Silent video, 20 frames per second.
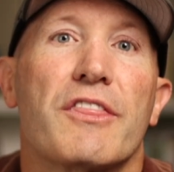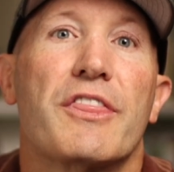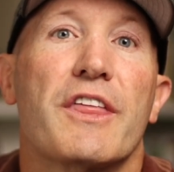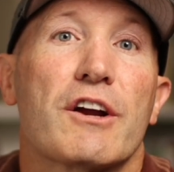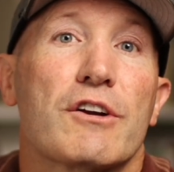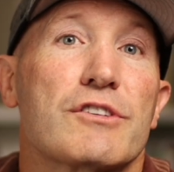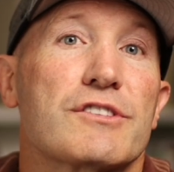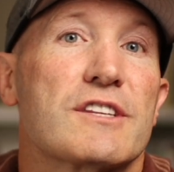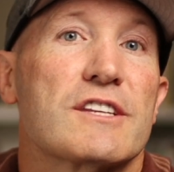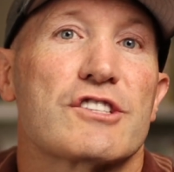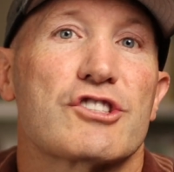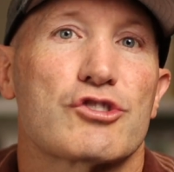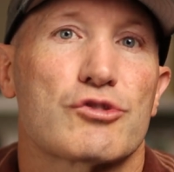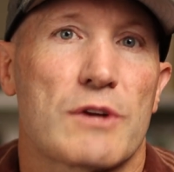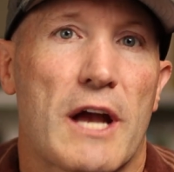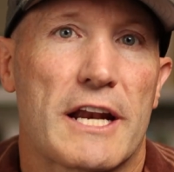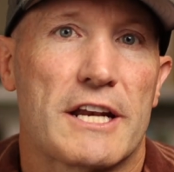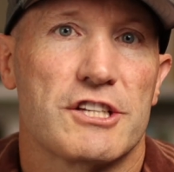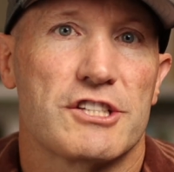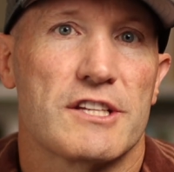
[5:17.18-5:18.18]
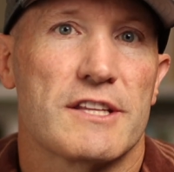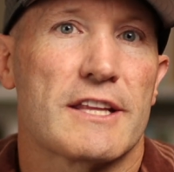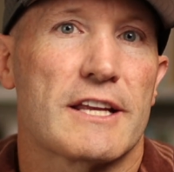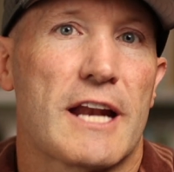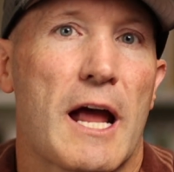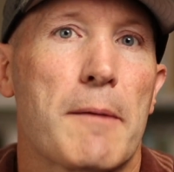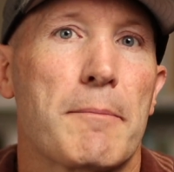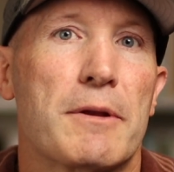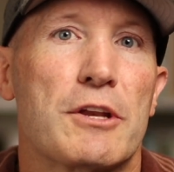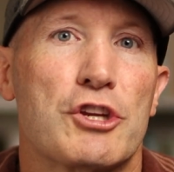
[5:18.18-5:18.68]
There's this strategy that
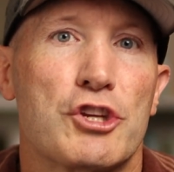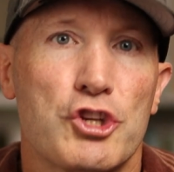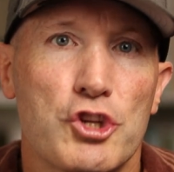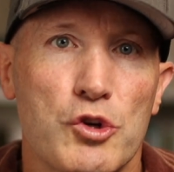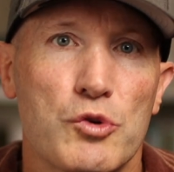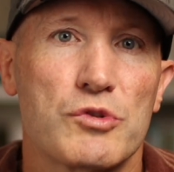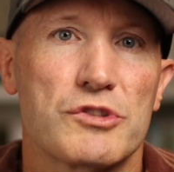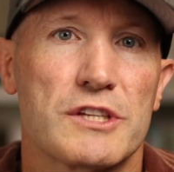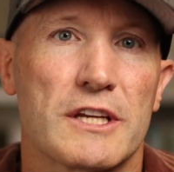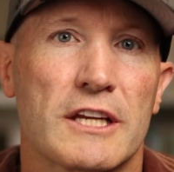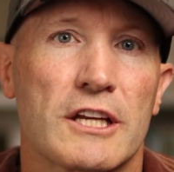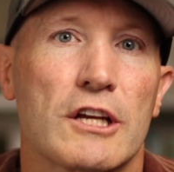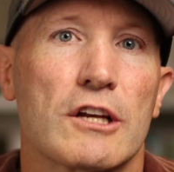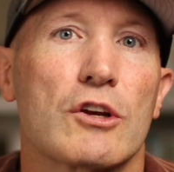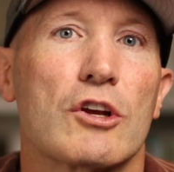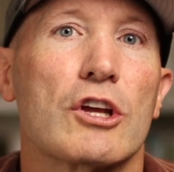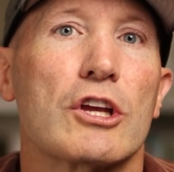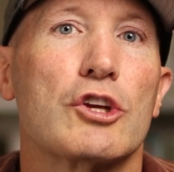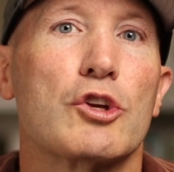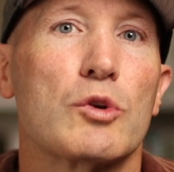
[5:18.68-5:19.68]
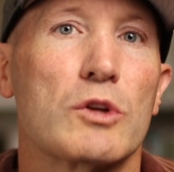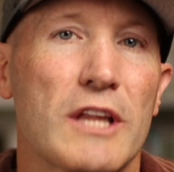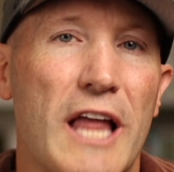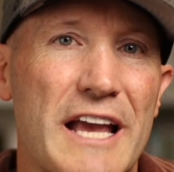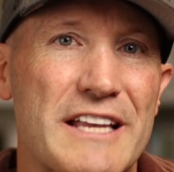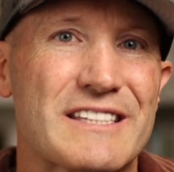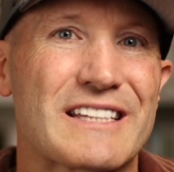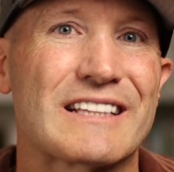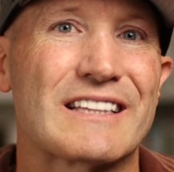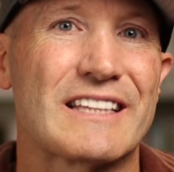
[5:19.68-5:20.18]
I've been
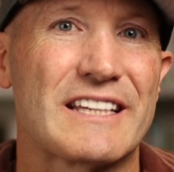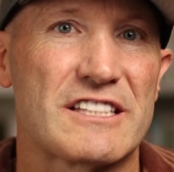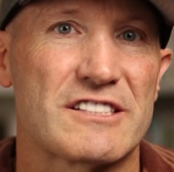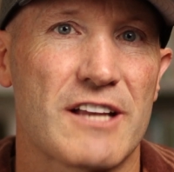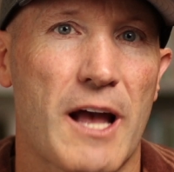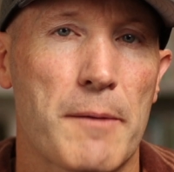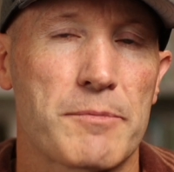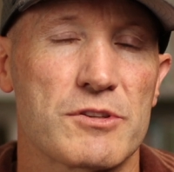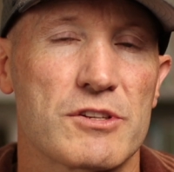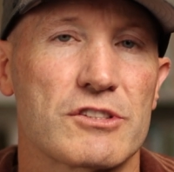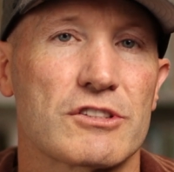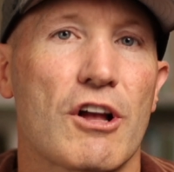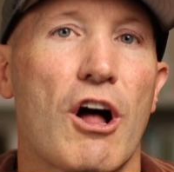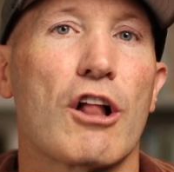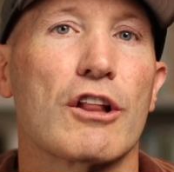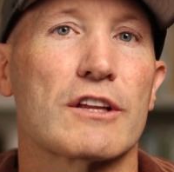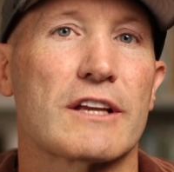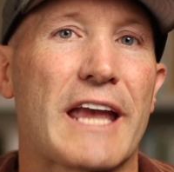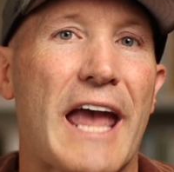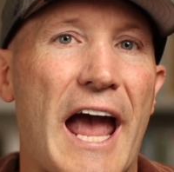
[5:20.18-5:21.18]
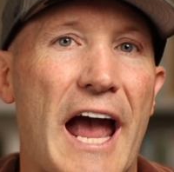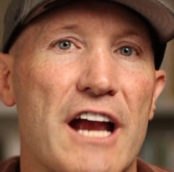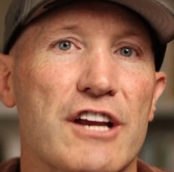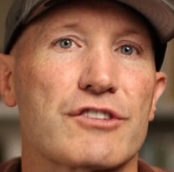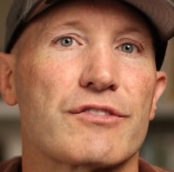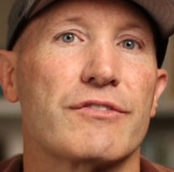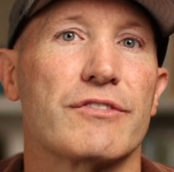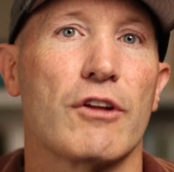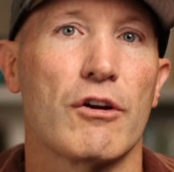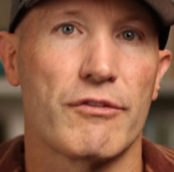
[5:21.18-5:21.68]
utilizing lease options called
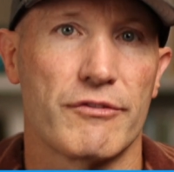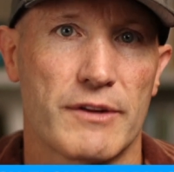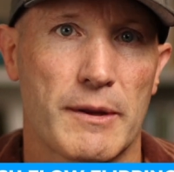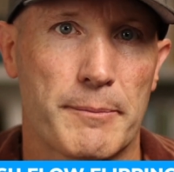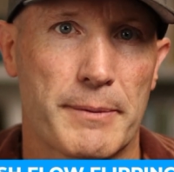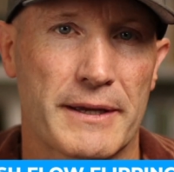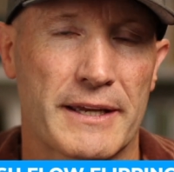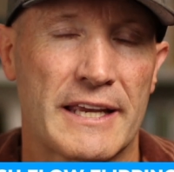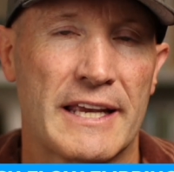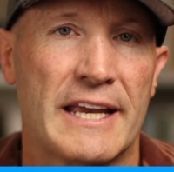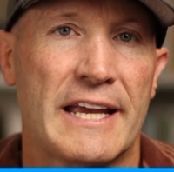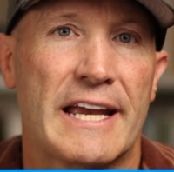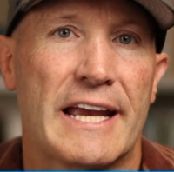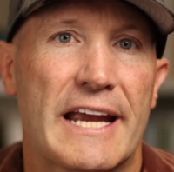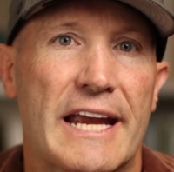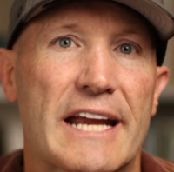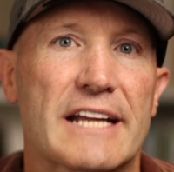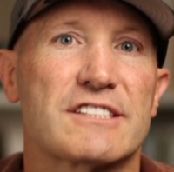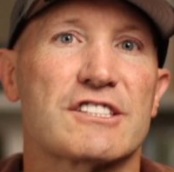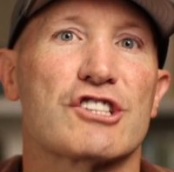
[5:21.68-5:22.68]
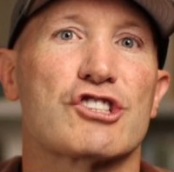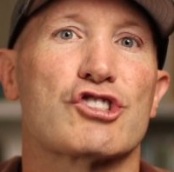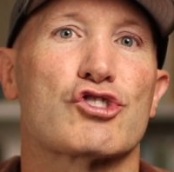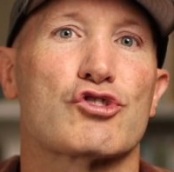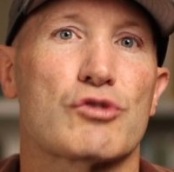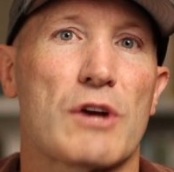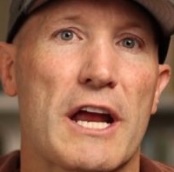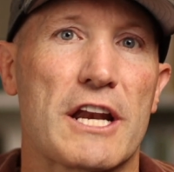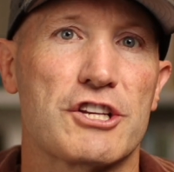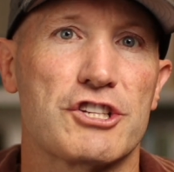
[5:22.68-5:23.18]
cash flow flipping. It's a
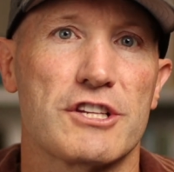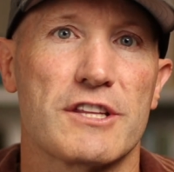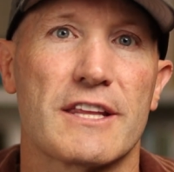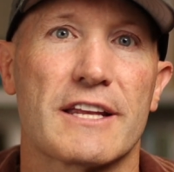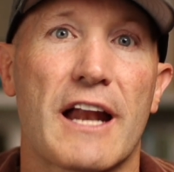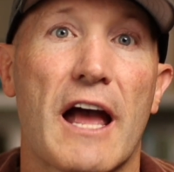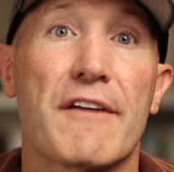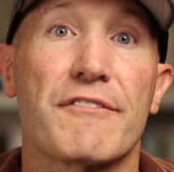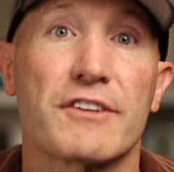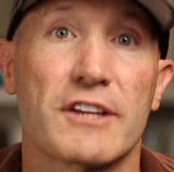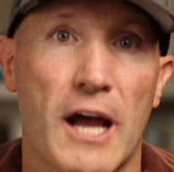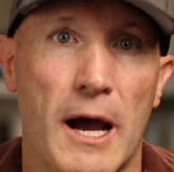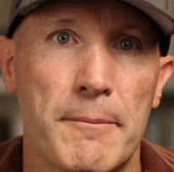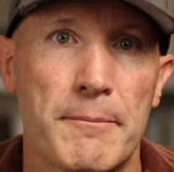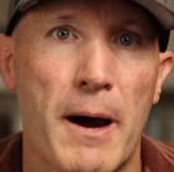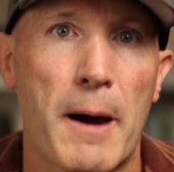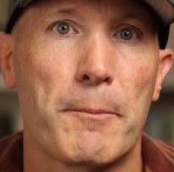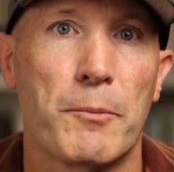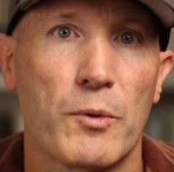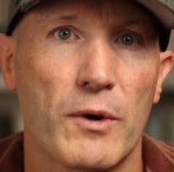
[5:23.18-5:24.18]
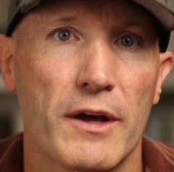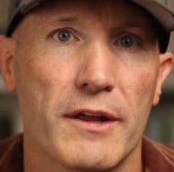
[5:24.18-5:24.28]
strategy that I've come up